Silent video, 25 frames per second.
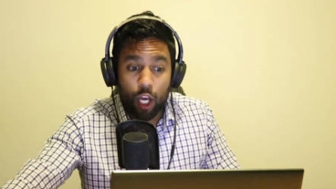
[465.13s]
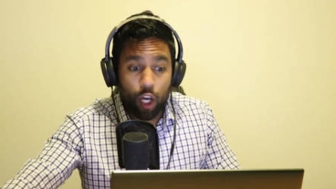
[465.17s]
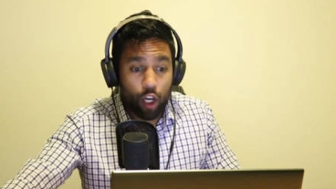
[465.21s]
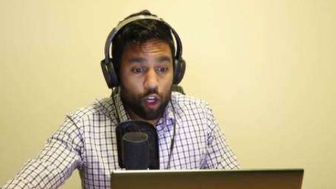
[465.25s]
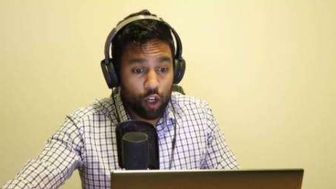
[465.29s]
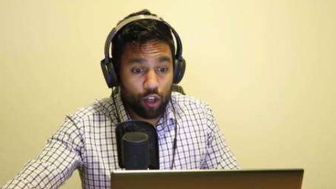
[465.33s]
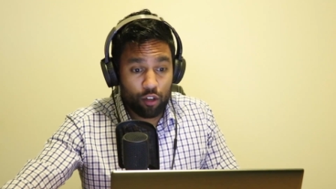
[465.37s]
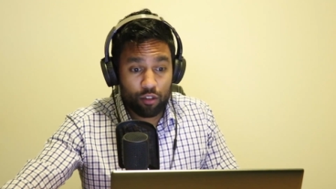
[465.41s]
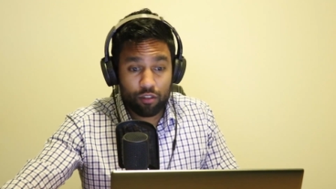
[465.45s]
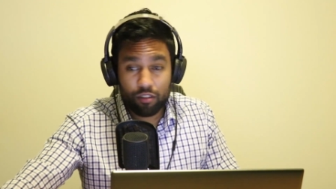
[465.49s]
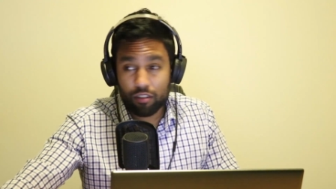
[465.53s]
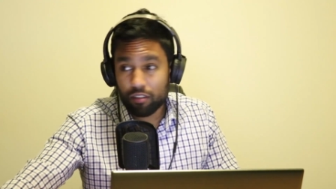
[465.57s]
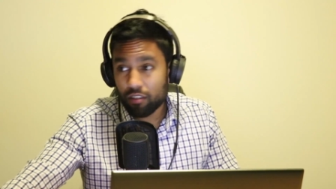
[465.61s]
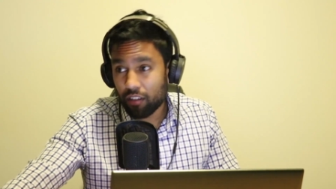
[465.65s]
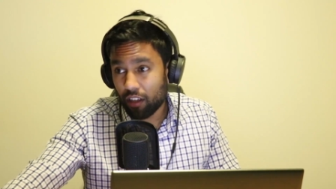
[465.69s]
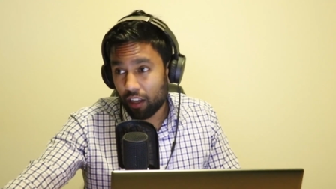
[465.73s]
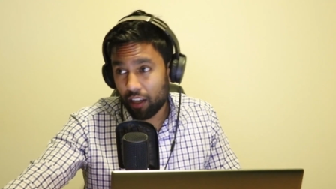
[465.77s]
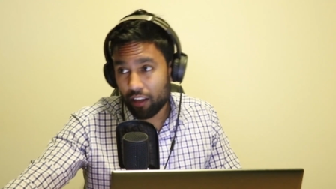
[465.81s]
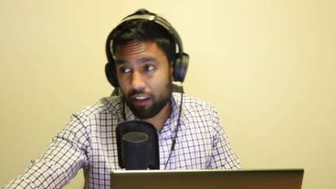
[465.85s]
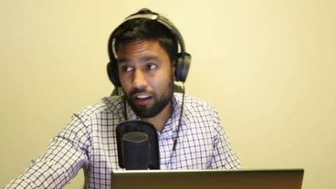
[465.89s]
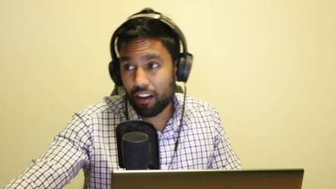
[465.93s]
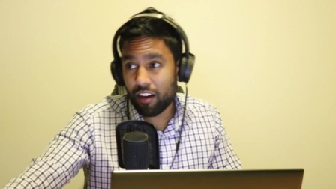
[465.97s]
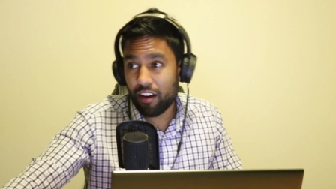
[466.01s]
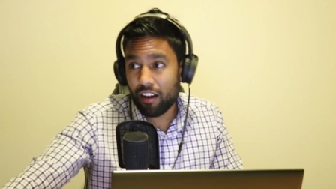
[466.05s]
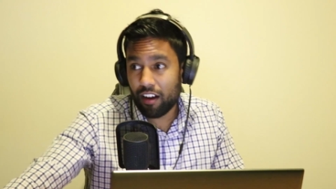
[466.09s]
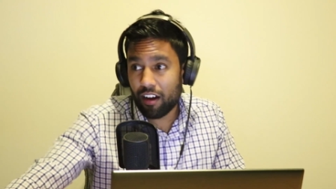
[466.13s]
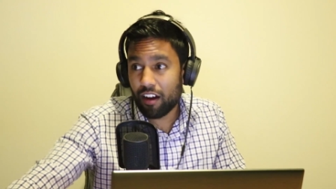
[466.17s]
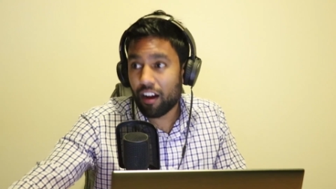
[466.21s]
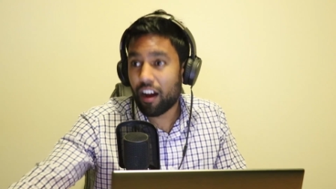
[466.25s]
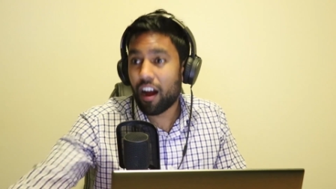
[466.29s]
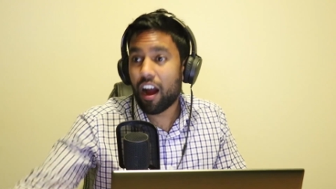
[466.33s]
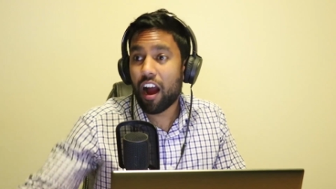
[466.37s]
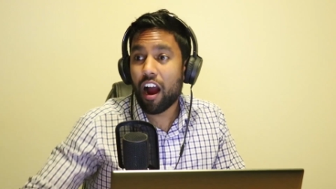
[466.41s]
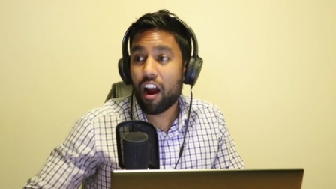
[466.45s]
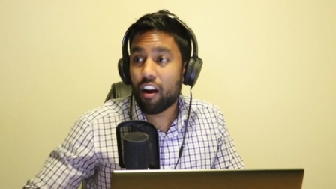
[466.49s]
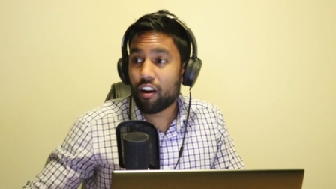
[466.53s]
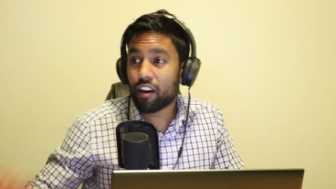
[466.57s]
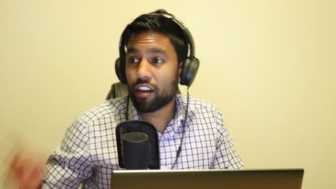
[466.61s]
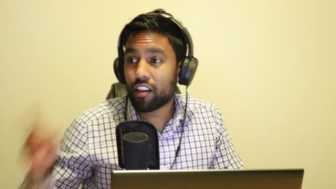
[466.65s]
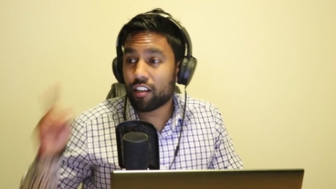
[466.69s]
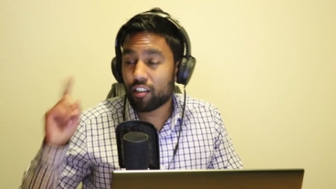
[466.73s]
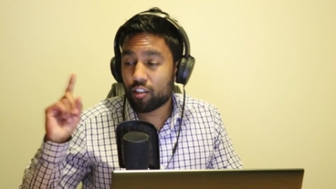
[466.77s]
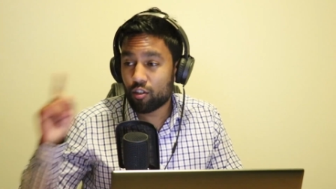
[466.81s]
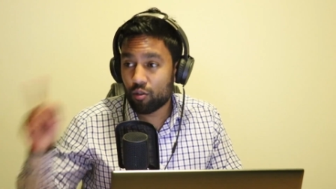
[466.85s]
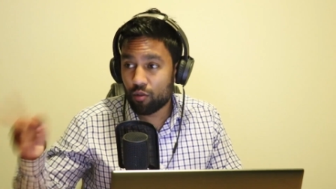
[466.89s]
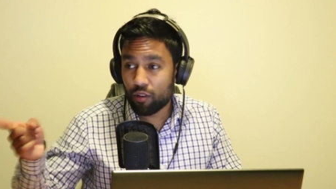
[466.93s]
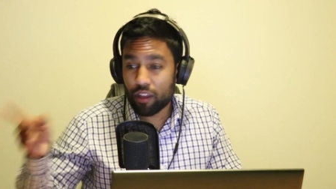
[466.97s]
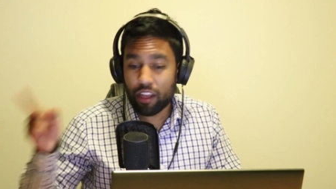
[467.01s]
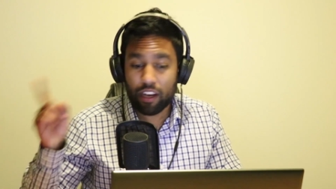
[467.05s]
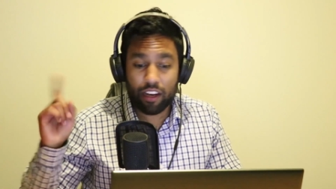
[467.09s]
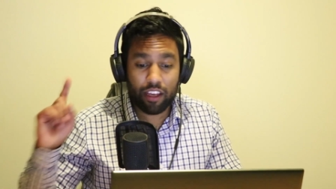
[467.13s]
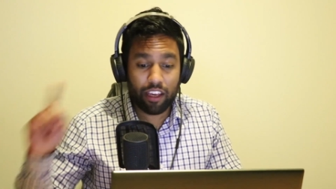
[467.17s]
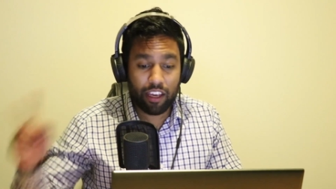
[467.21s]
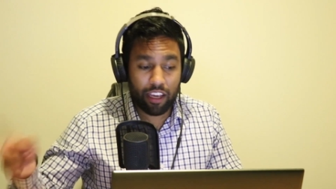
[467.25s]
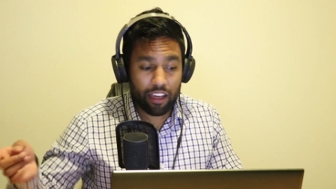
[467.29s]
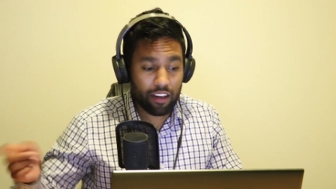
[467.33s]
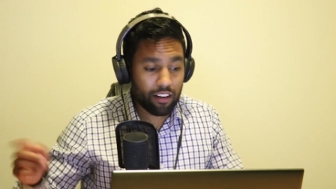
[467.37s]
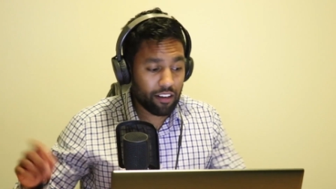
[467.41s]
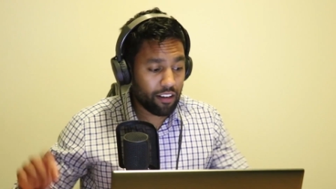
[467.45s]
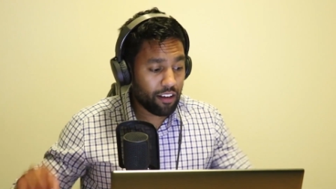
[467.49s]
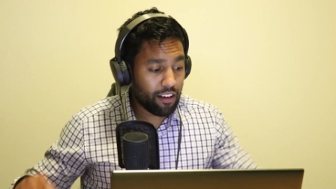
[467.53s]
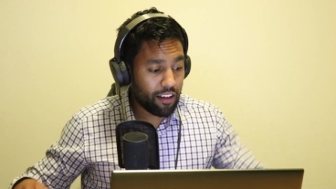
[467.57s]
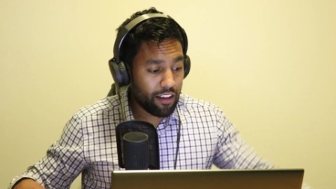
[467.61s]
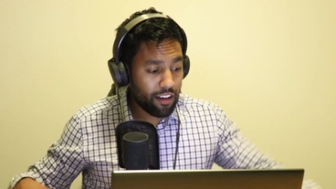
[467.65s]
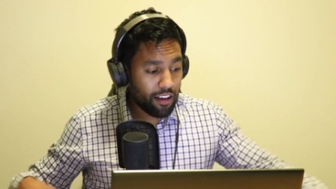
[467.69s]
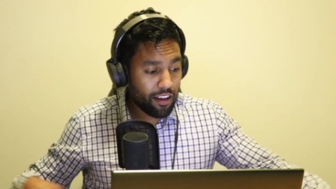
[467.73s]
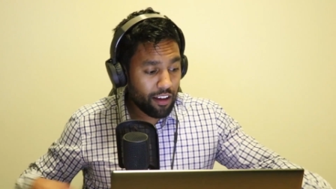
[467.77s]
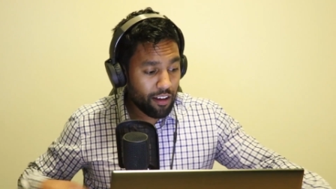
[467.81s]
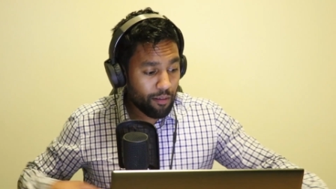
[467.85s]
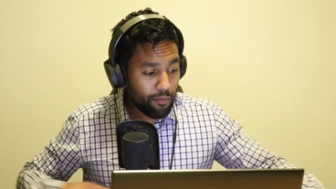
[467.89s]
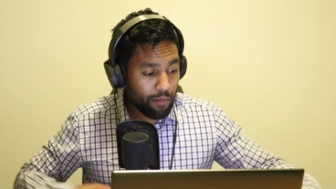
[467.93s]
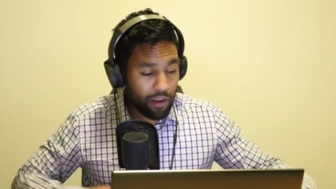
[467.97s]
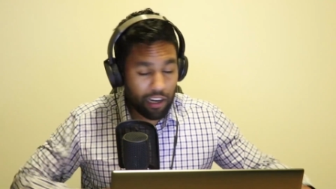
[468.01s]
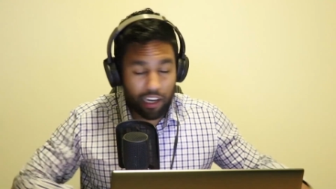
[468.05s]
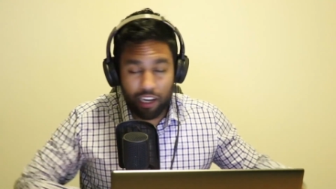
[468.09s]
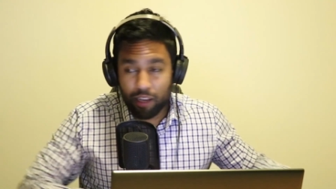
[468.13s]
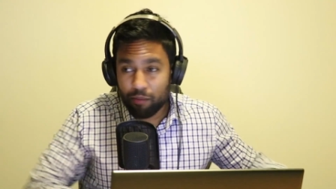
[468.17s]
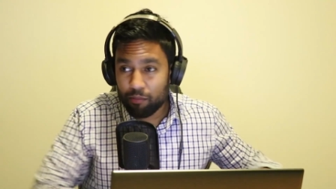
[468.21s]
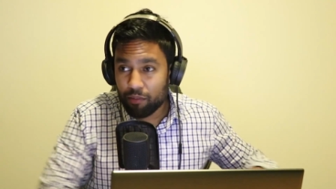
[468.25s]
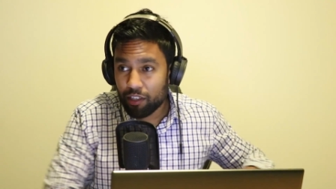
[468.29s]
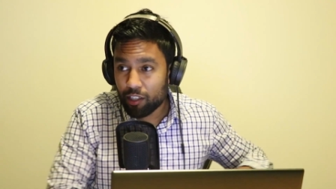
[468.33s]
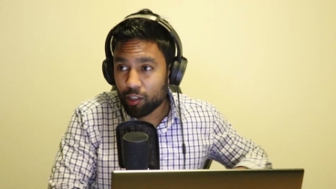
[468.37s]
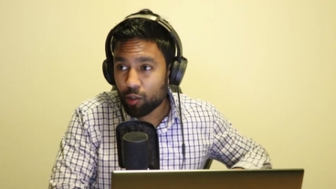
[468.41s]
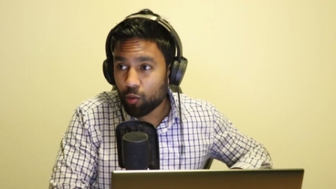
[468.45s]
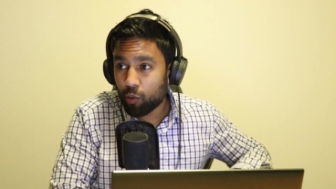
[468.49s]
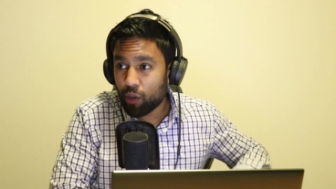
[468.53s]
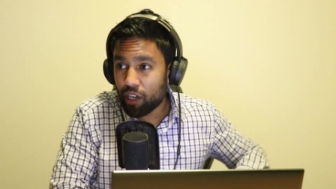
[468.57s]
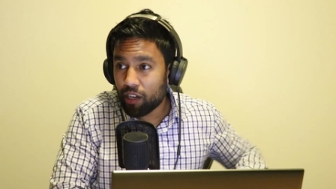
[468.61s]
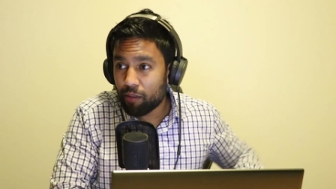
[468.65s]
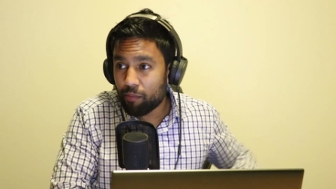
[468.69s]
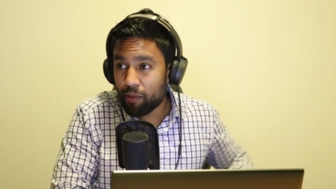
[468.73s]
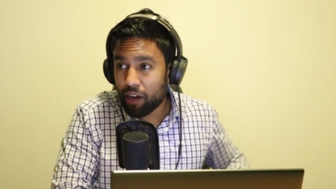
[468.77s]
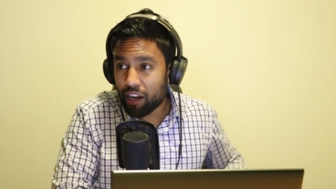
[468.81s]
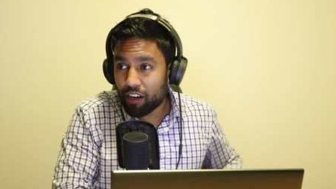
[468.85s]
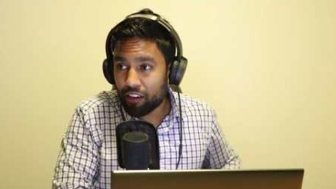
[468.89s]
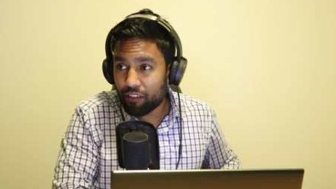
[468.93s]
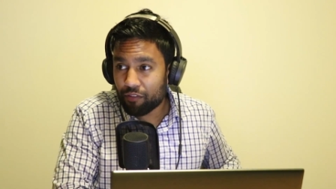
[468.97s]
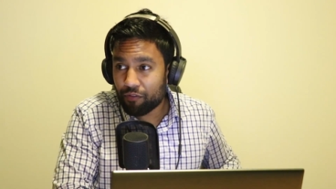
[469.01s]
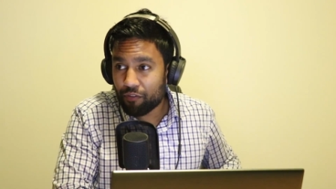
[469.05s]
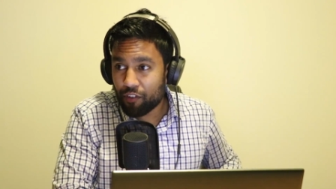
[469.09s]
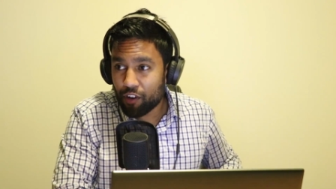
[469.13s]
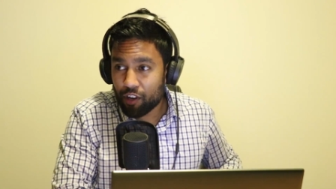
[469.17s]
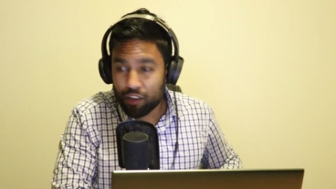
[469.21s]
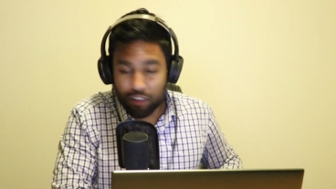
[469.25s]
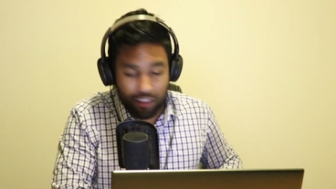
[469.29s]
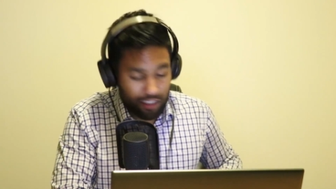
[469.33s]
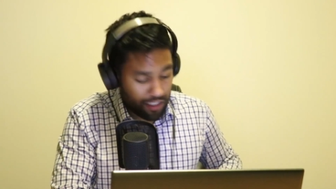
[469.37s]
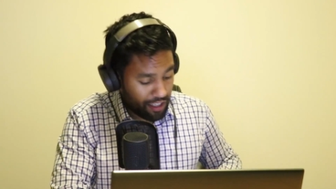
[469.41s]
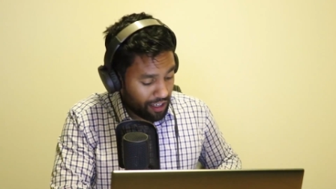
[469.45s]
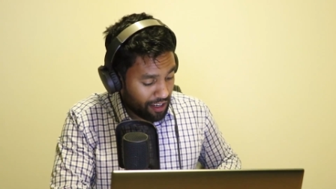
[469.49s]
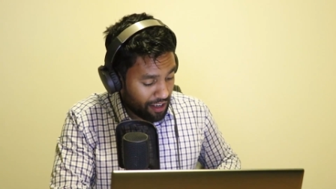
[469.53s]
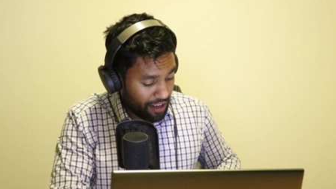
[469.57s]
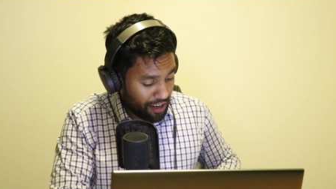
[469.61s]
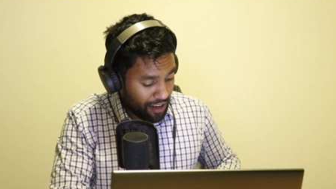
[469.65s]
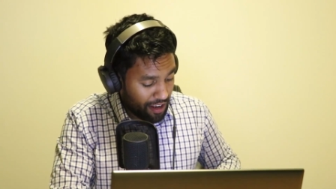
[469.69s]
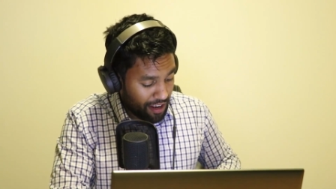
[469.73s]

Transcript: Who's just like, I can do that again, but let me tweet about it first.